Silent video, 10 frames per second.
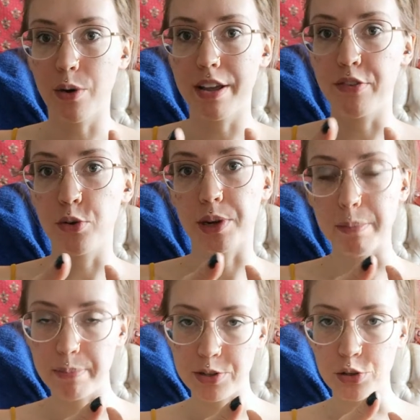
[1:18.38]
if you were
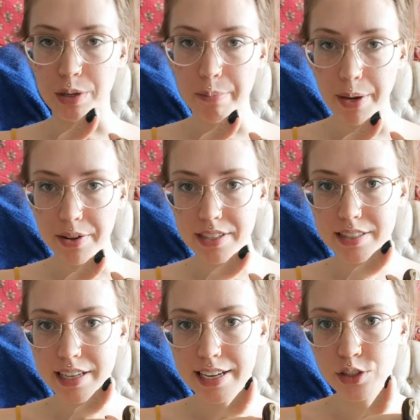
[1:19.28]
to compare
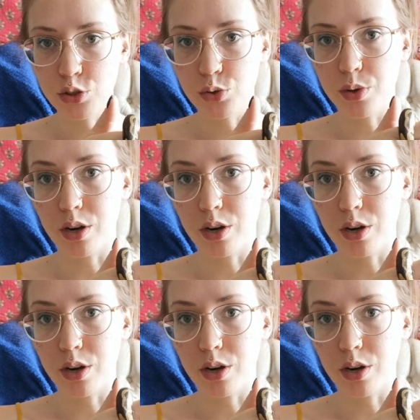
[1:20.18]
this guy to